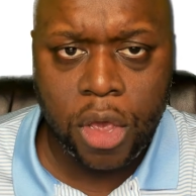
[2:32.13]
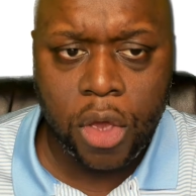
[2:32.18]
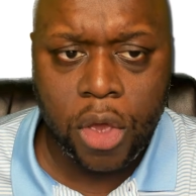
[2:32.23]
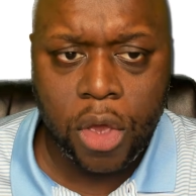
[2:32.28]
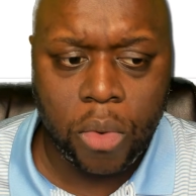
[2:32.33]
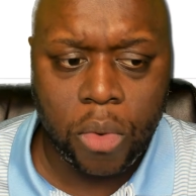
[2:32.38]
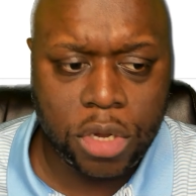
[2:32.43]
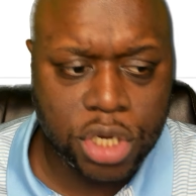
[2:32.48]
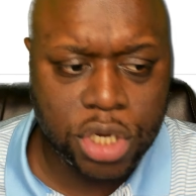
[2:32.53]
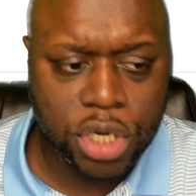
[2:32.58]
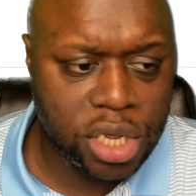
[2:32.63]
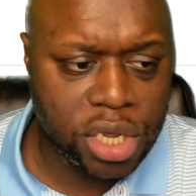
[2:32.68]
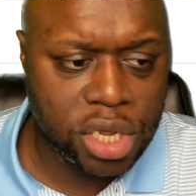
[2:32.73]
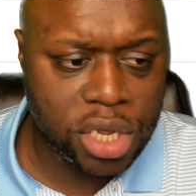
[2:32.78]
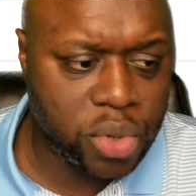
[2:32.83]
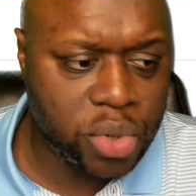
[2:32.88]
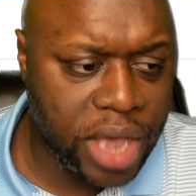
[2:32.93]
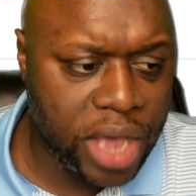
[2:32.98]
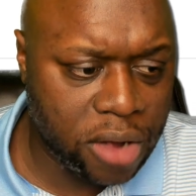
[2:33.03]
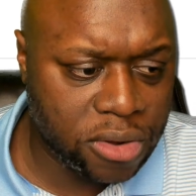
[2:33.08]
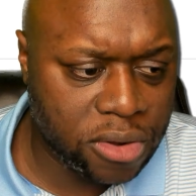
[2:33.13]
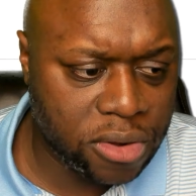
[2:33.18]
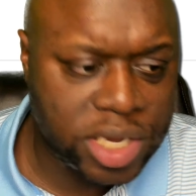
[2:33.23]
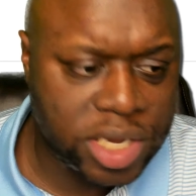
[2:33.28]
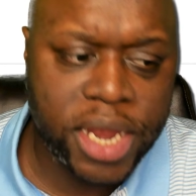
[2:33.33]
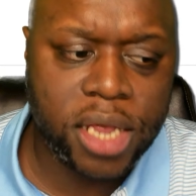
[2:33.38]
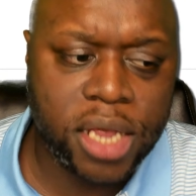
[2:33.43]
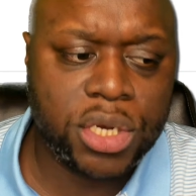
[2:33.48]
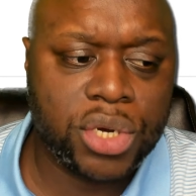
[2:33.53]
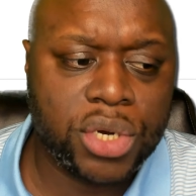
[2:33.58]
Once you get to account
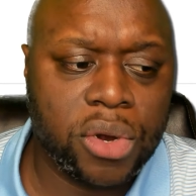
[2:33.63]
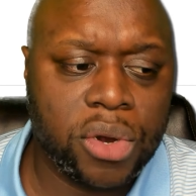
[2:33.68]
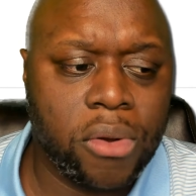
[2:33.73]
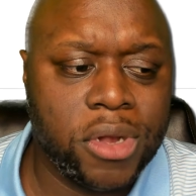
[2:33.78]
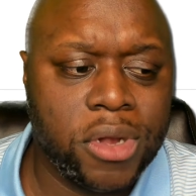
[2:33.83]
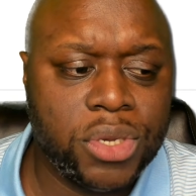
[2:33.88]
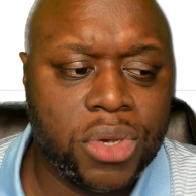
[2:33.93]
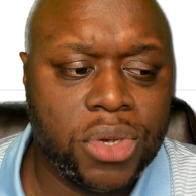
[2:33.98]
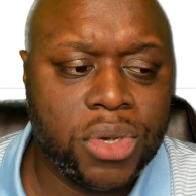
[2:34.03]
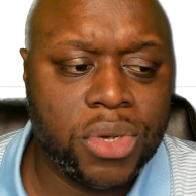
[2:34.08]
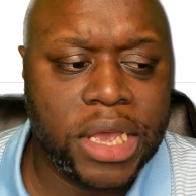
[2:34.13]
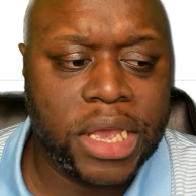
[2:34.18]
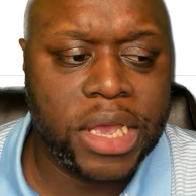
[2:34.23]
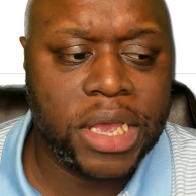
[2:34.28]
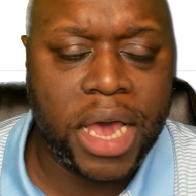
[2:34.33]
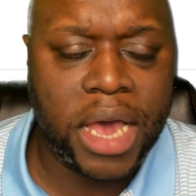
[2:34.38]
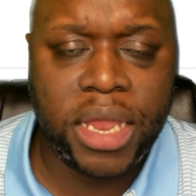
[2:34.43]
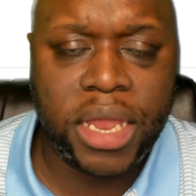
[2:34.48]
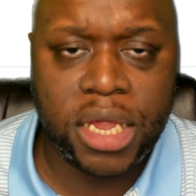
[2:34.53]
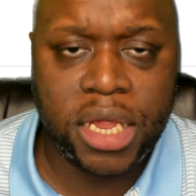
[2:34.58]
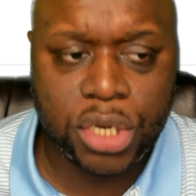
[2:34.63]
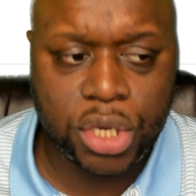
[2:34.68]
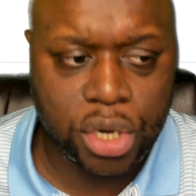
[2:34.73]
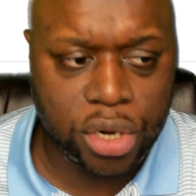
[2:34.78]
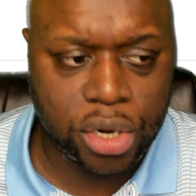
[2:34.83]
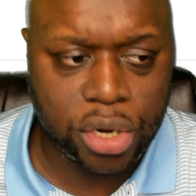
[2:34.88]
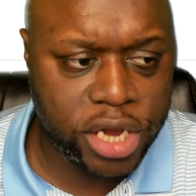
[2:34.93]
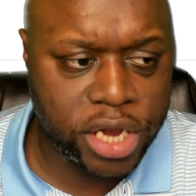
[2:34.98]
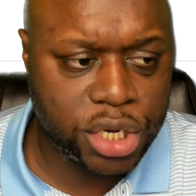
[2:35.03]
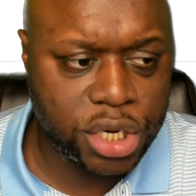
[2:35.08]
settings, you're going to click on
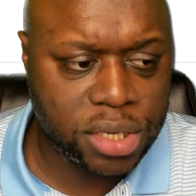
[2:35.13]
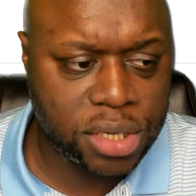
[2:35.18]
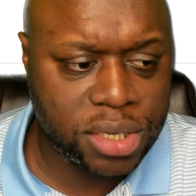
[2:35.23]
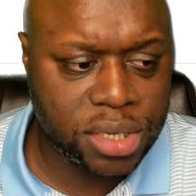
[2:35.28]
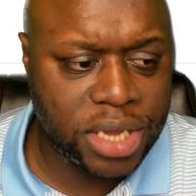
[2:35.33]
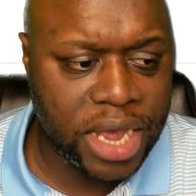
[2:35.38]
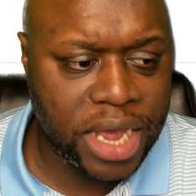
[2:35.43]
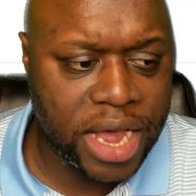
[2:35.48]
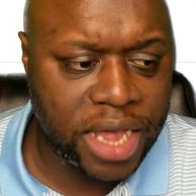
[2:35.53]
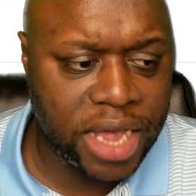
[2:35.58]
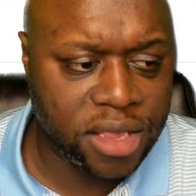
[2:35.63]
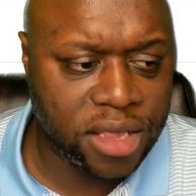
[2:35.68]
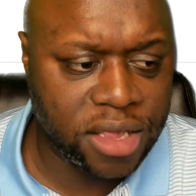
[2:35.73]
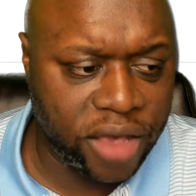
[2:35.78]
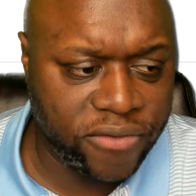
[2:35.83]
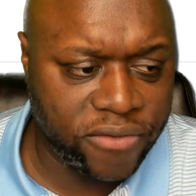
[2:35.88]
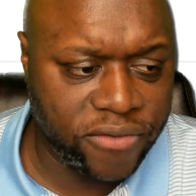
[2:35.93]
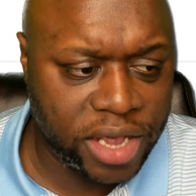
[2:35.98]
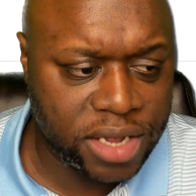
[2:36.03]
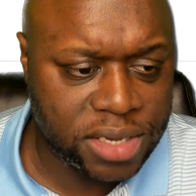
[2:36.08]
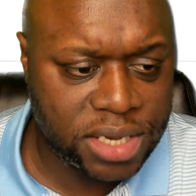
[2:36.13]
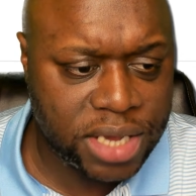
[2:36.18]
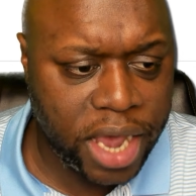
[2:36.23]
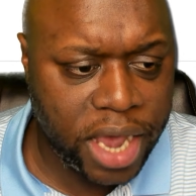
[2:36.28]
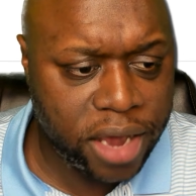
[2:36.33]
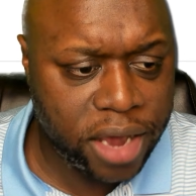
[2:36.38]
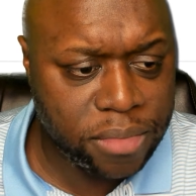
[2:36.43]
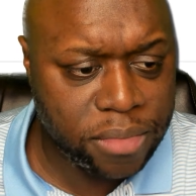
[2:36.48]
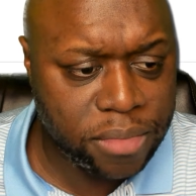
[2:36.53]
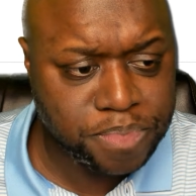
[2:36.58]
integrations on the left hand side.